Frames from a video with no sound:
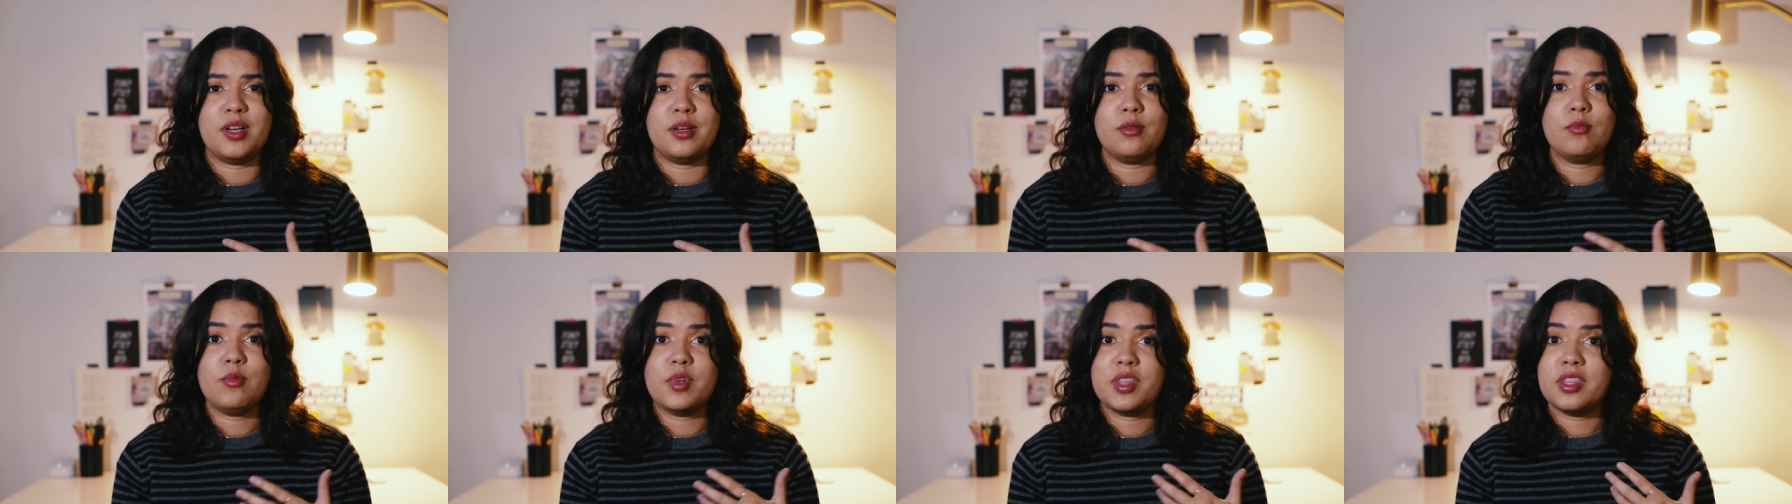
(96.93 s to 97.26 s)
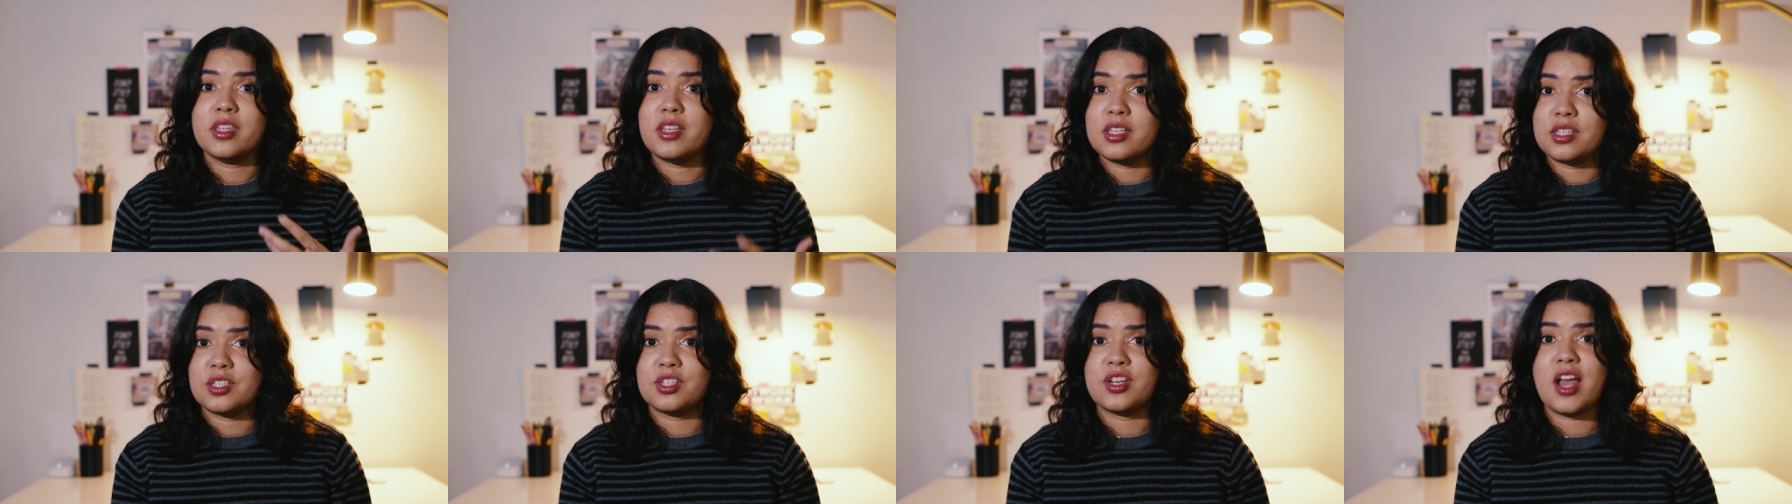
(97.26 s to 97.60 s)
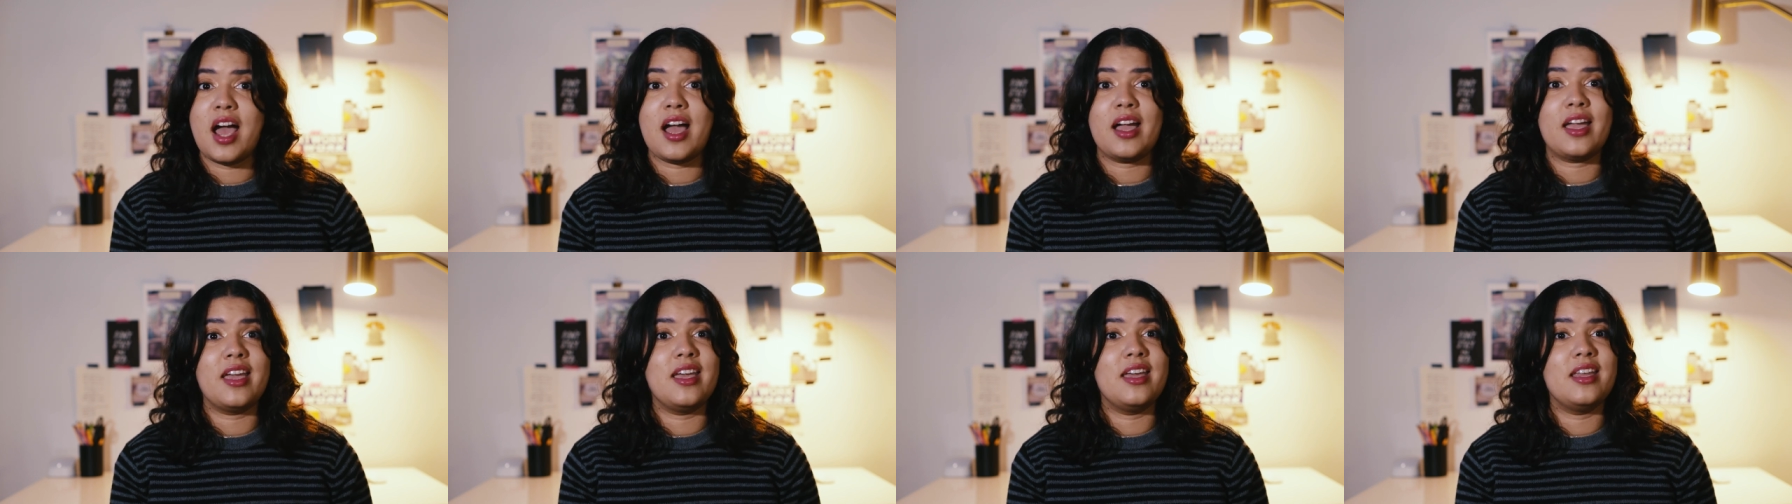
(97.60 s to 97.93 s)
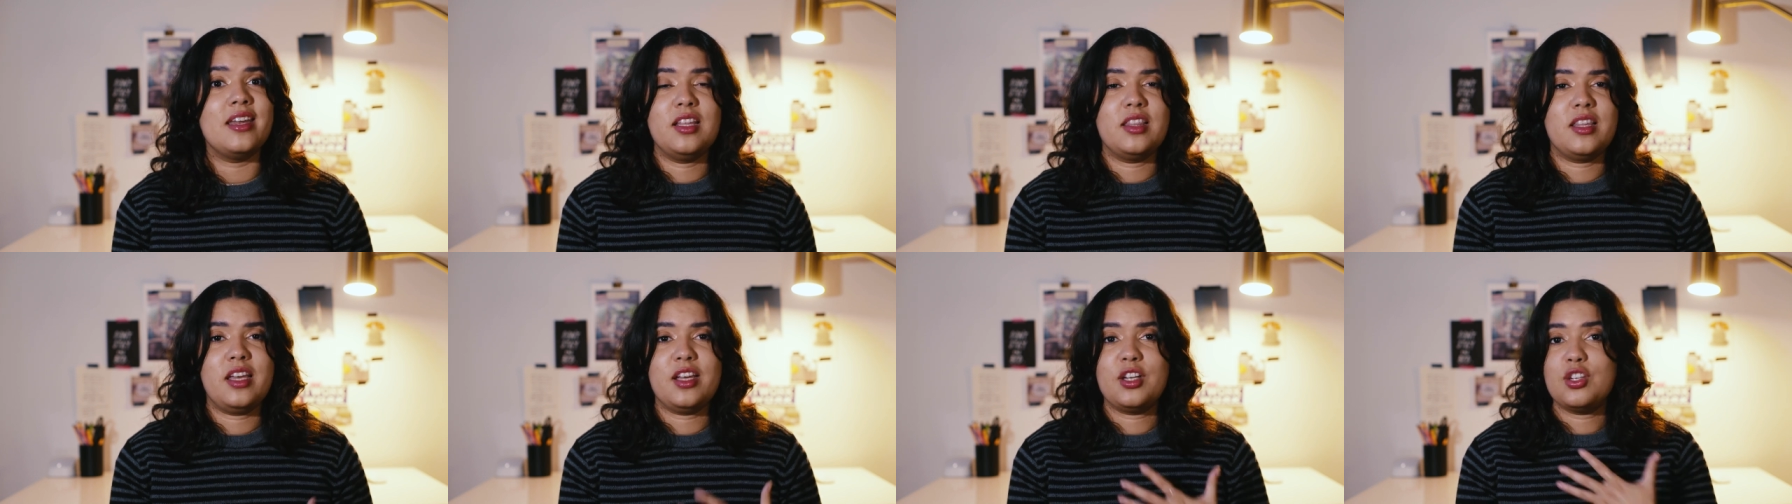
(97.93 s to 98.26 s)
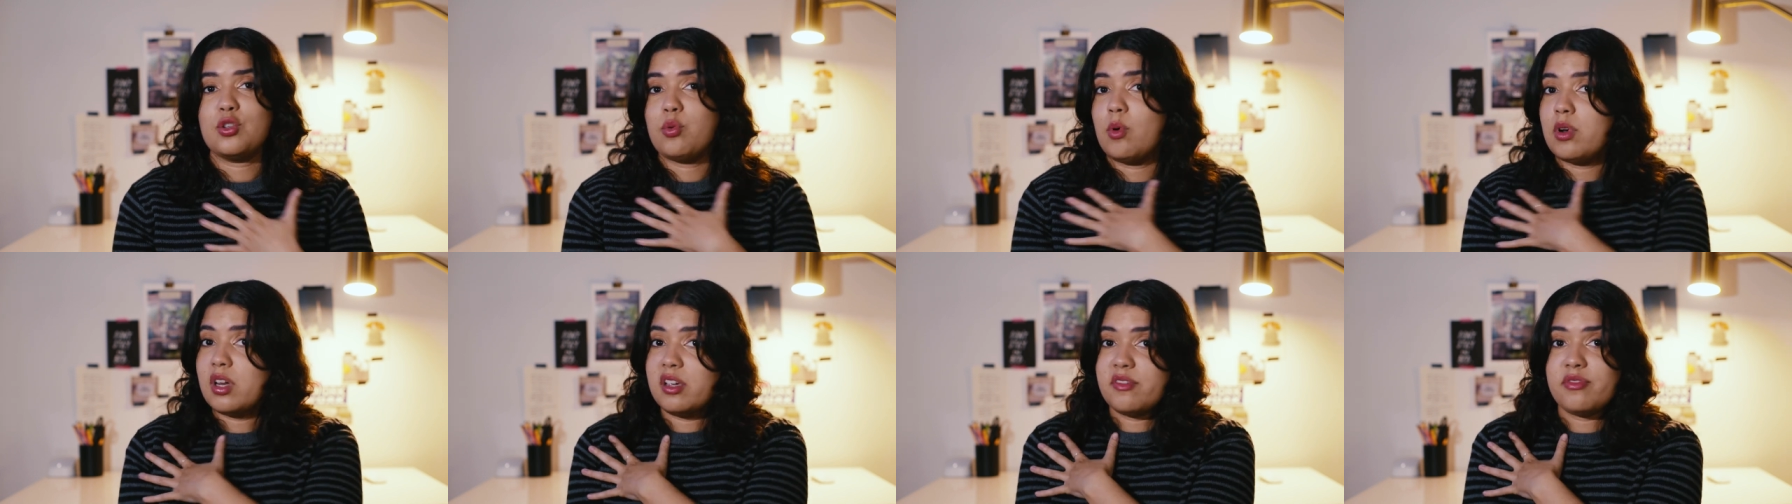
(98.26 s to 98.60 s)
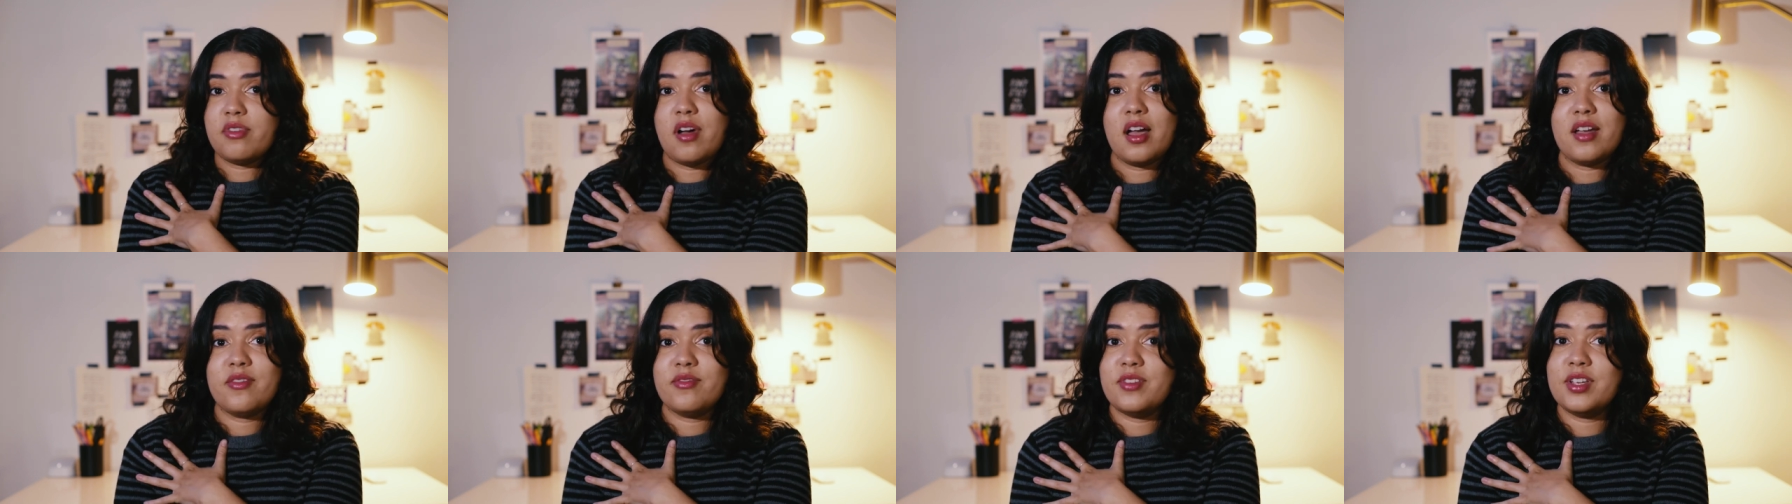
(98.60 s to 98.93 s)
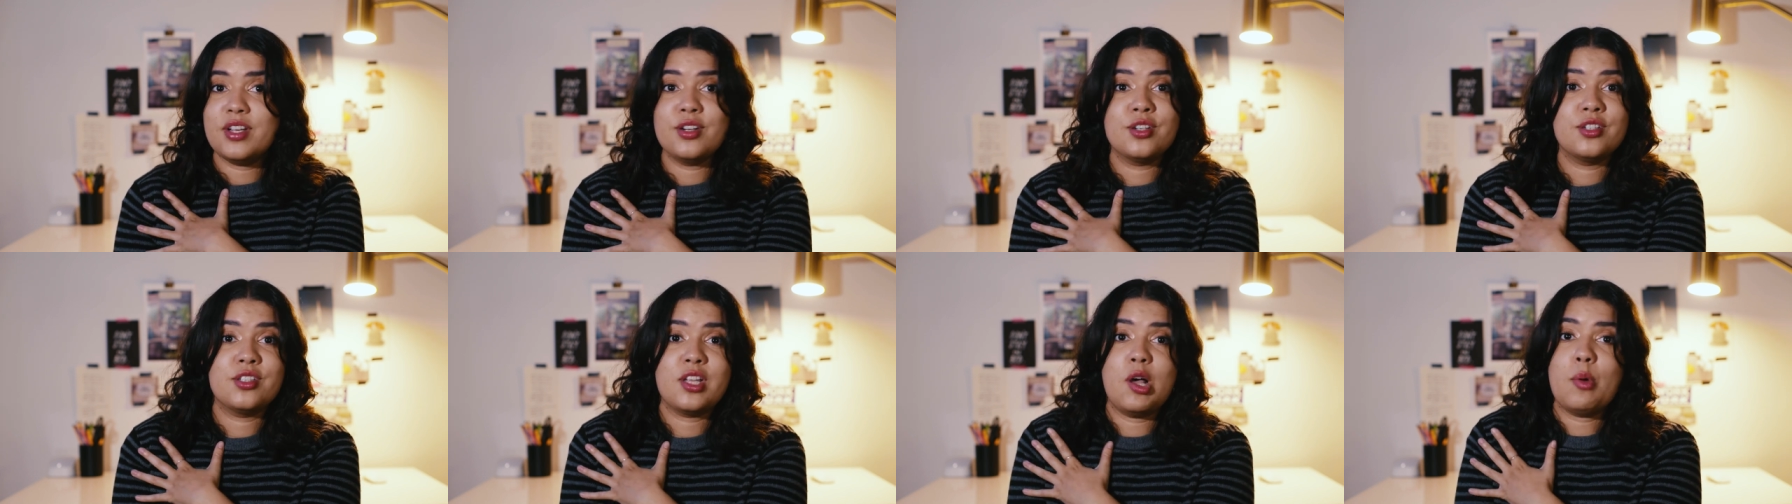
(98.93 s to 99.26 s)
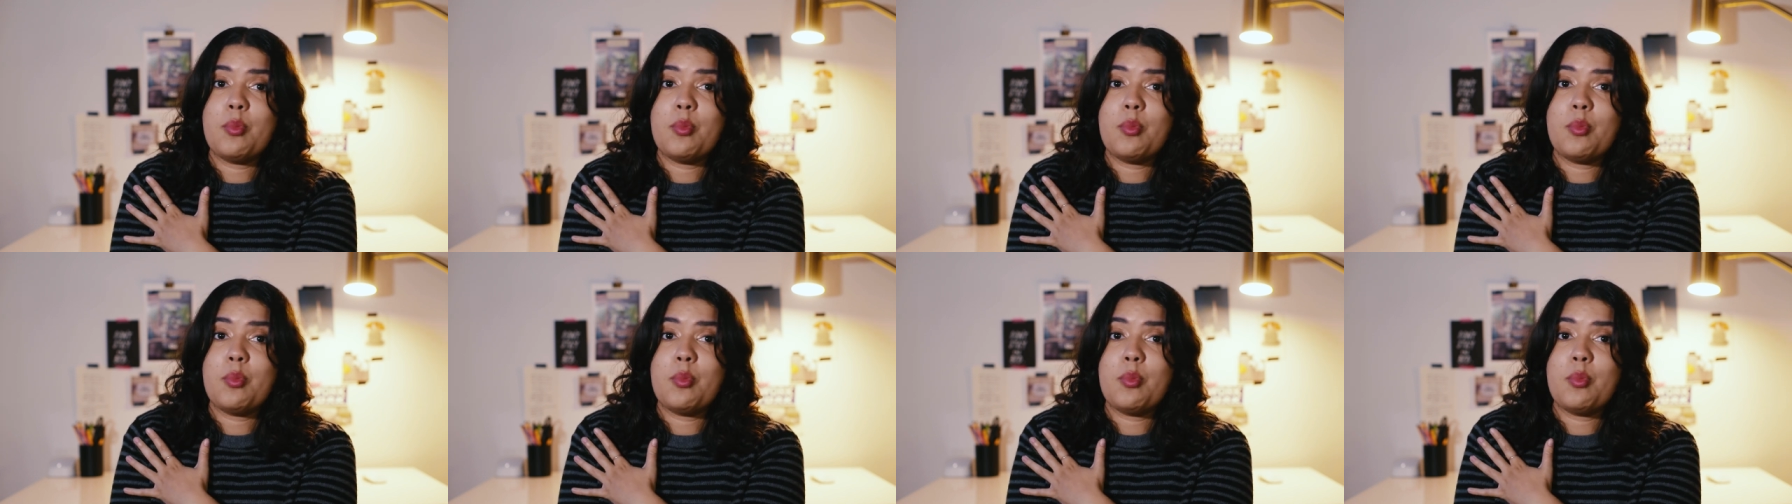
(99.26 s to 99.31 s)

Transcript: But with this jacket, in like 25 years,